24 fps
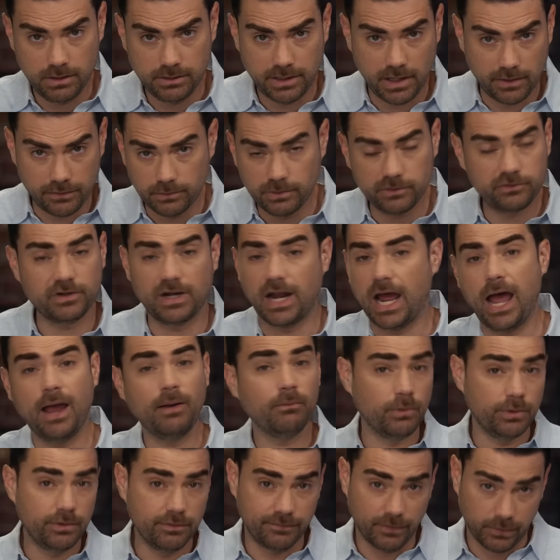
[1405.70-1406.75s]
Now, the reason I
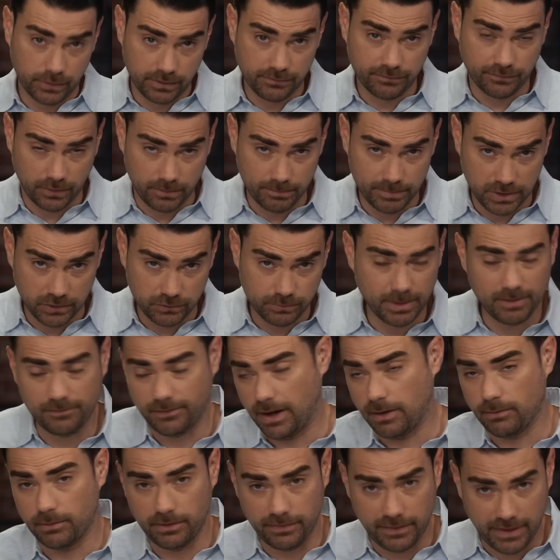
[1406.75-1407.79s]
would have voted for impeachment if
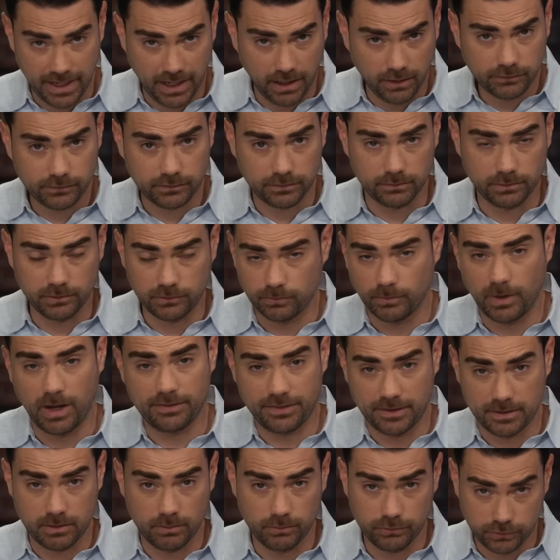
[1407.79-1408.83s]
I were in the House, and the reason why I
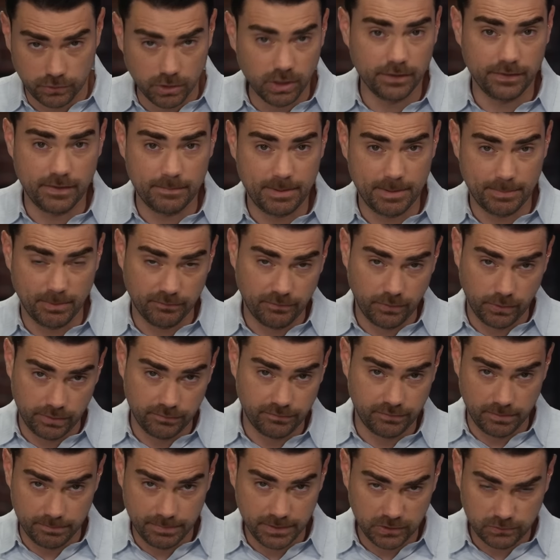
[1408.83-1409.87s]
think it was good that people
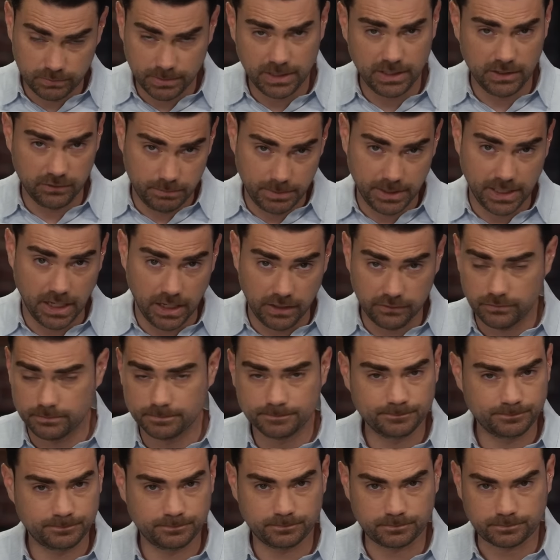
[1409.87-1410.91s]
voted for impeachment is because
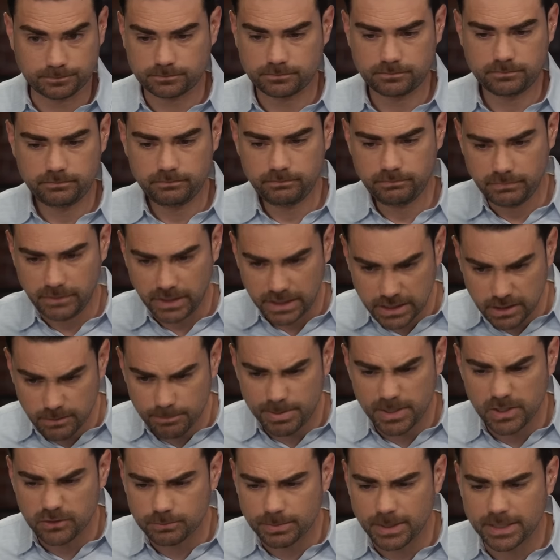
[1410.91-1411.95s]

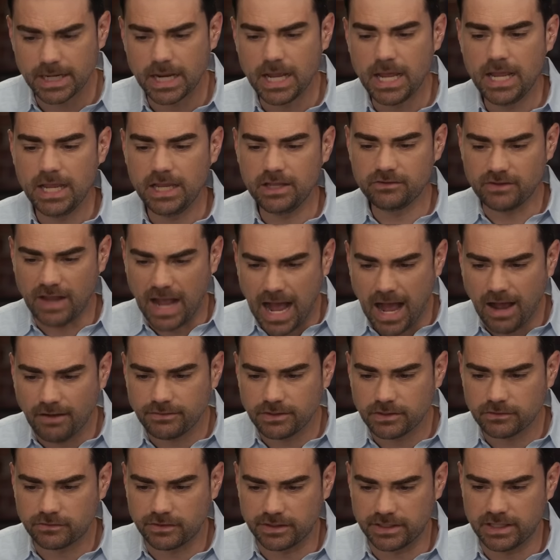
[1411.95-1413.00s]
impeachment is
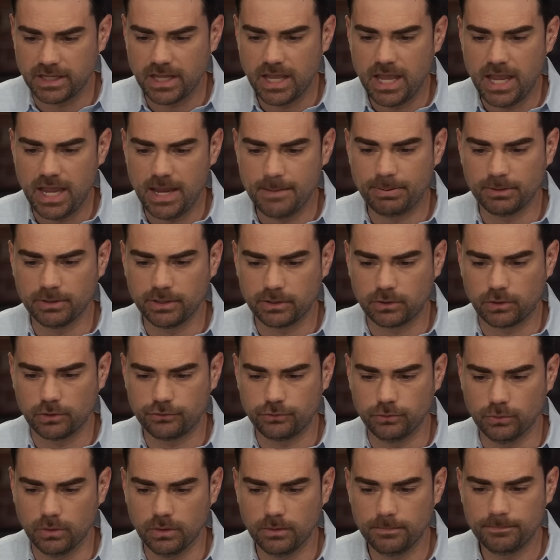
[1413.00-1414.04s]
obviously a political
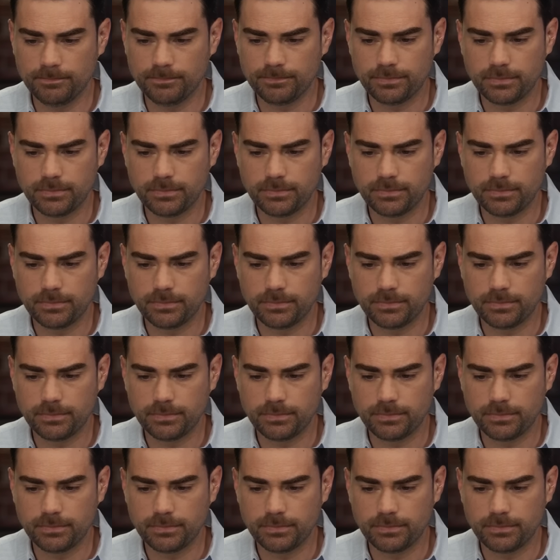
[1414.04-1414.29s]
tool.